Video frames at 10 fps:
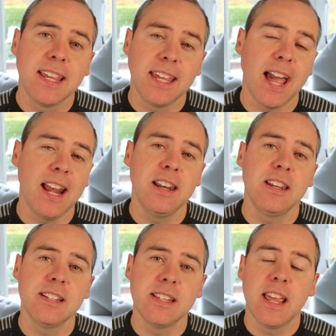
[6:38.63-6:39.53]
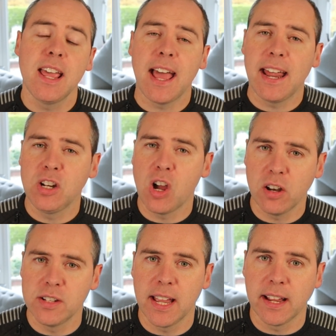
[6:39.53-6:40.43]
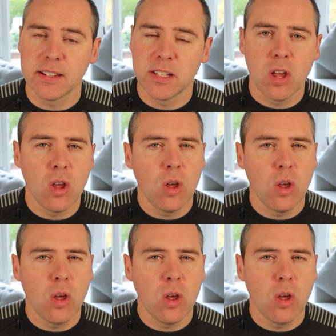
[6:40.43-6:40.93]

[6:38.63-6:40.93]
calendars, and contacts.